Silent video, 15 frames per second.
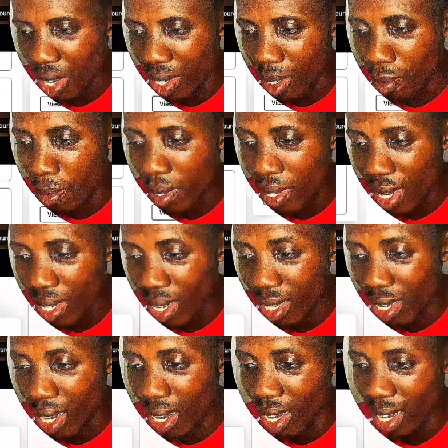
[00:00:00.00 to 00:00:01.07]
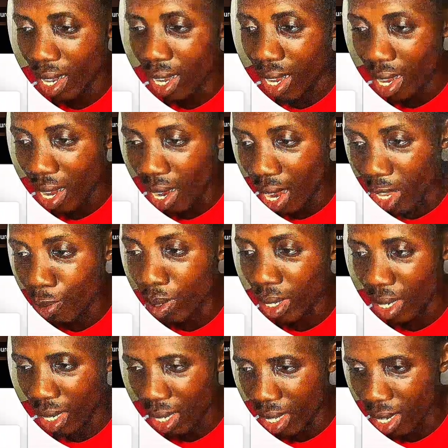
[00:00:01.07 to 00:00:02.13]
now the business center has been
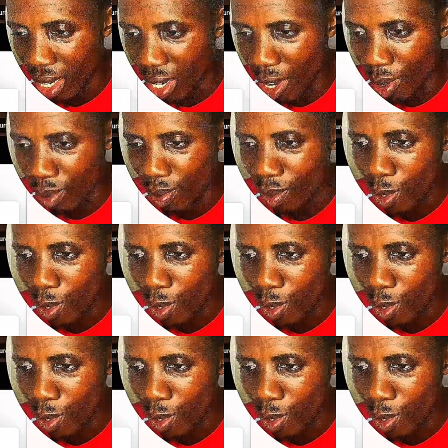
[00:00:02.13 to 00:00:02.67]
created now.